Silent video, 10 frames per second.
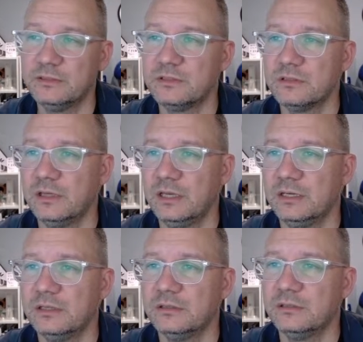So
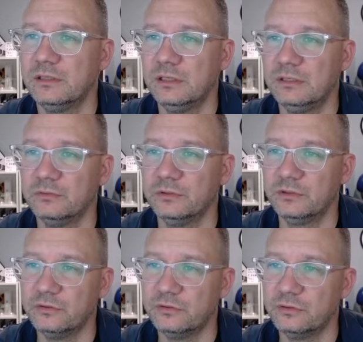edit, and we'll
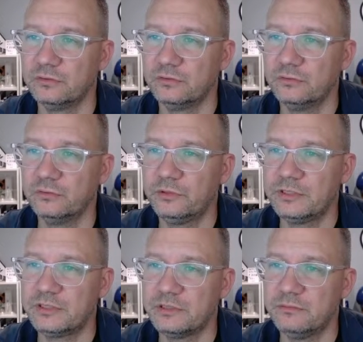do
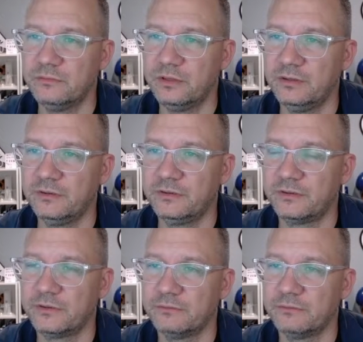recent month.